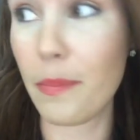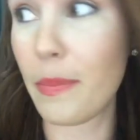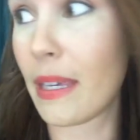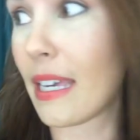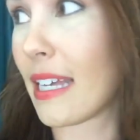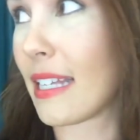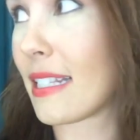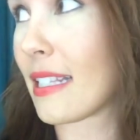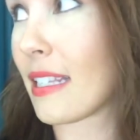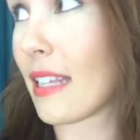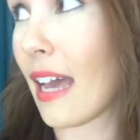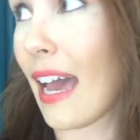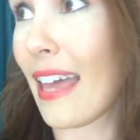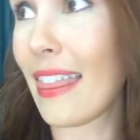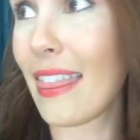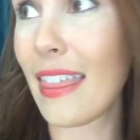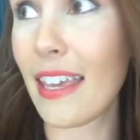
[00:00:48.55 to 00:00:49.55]
because
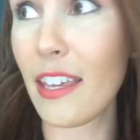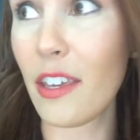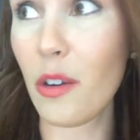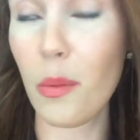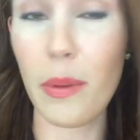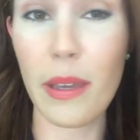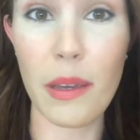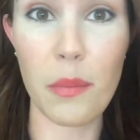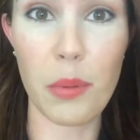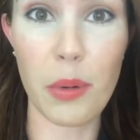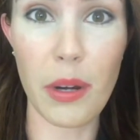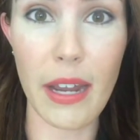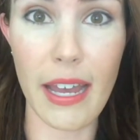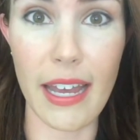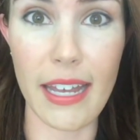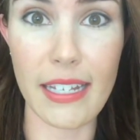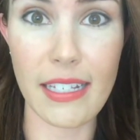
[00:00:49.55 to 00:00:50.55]
I think you'll be
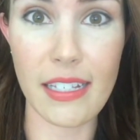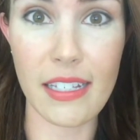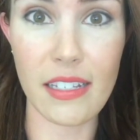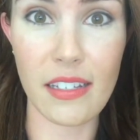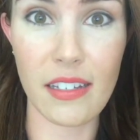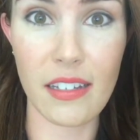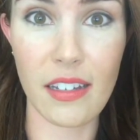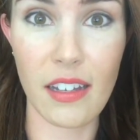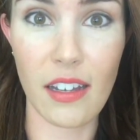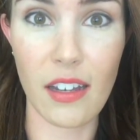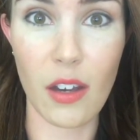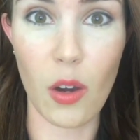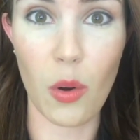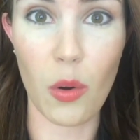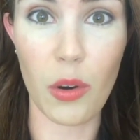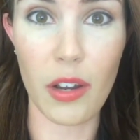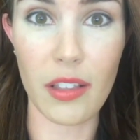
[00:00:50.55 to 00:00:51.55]
impressed
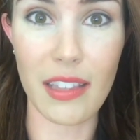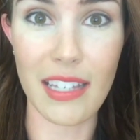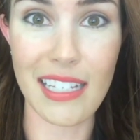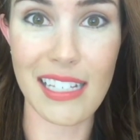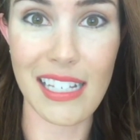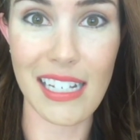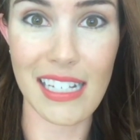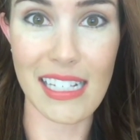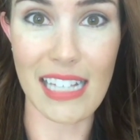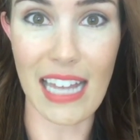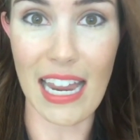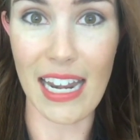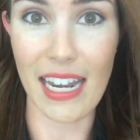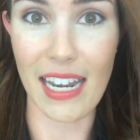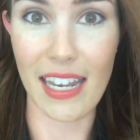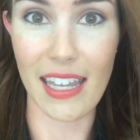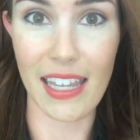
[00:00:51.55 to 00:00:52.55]
or at least
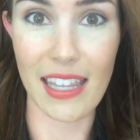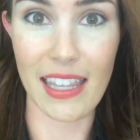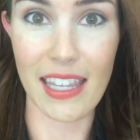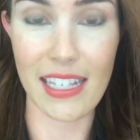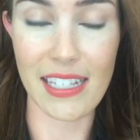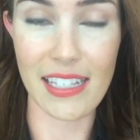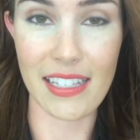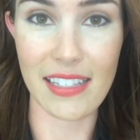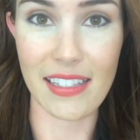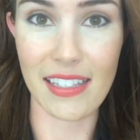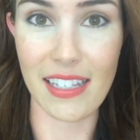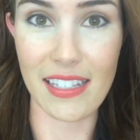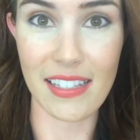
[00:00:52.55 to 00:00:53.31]
excited that this